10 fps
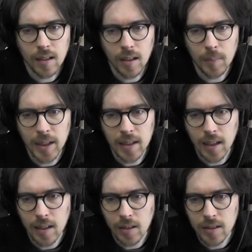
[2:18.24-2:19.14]
I mean,
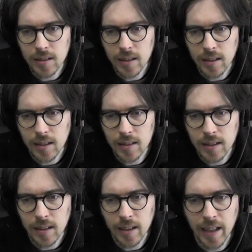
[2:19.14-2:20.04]
it looks like, is
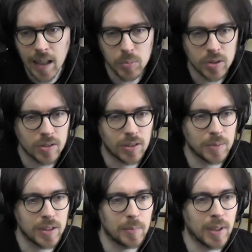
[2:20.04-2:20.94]
he got a camper or
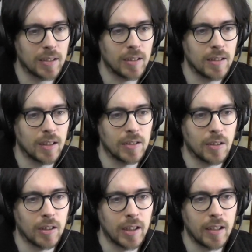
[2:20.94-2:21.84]
something in the background? A
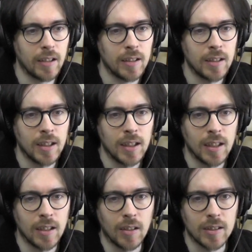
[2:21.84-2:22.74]
guitar gear,
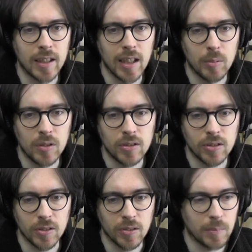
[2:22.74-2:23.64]
lots of cables.
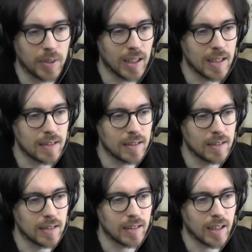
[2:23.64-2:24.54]
So I'm
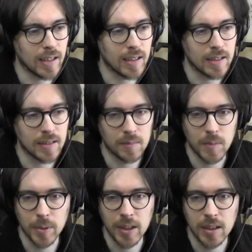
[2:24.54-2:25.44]
guessing this guy is
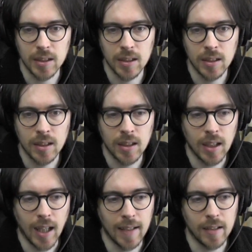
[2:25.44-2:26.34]
maybe
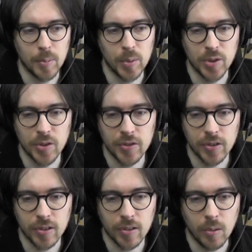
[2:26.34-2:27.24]
either a
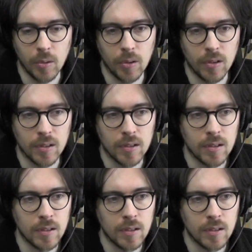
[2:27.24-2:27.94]
producer or